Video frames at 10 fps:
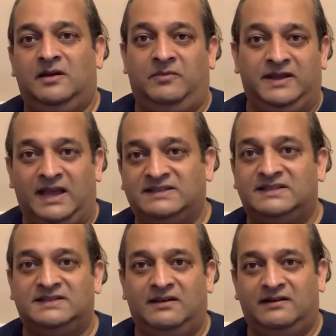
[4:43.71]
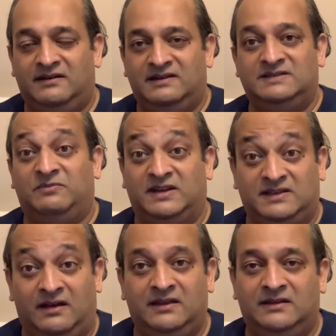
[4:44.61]
my exercise, my
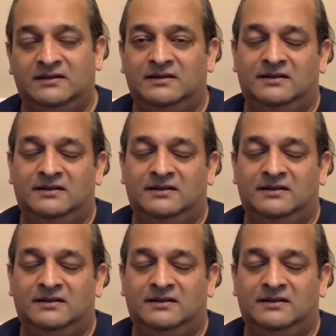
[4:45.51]
diet,